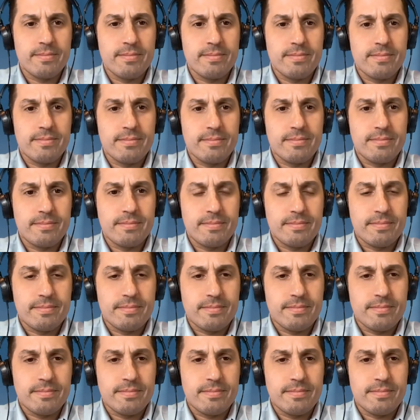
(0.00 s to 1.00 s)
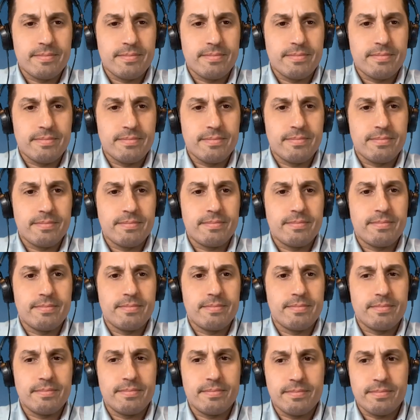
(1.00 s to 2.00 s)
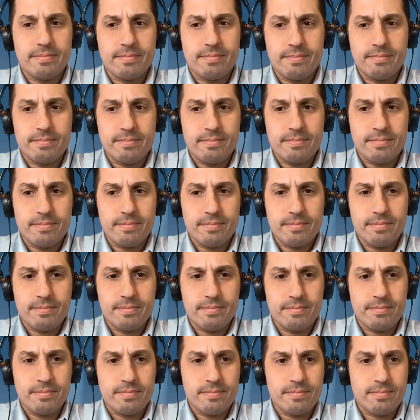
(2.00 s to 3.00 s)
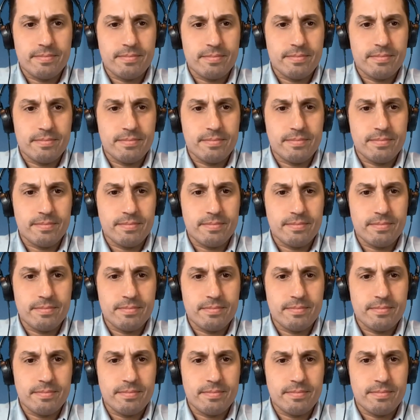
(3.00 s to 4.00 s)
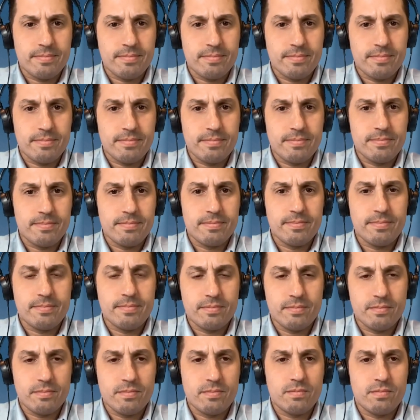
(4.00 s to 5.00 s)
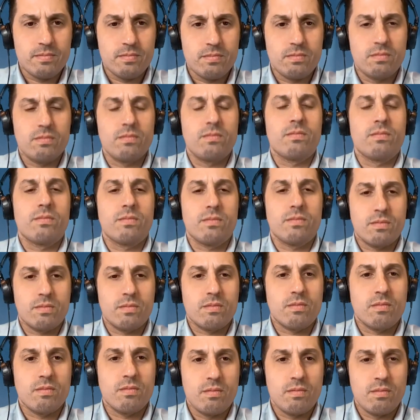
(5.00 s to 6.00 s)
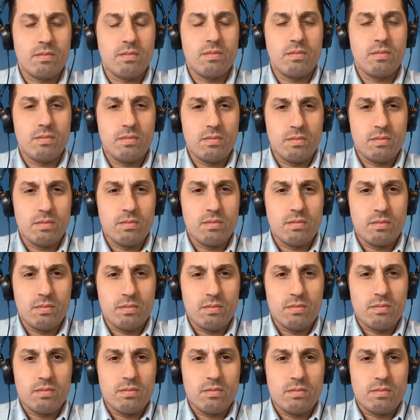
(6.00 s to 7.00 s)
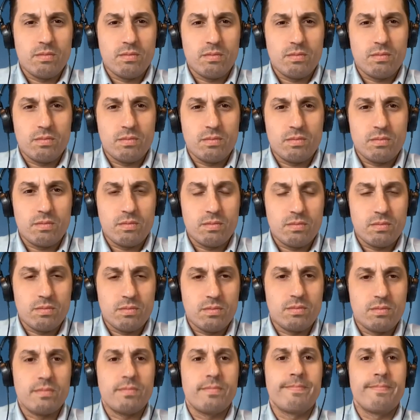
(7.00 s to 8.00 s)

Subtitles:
No words are spoken by the person on screen.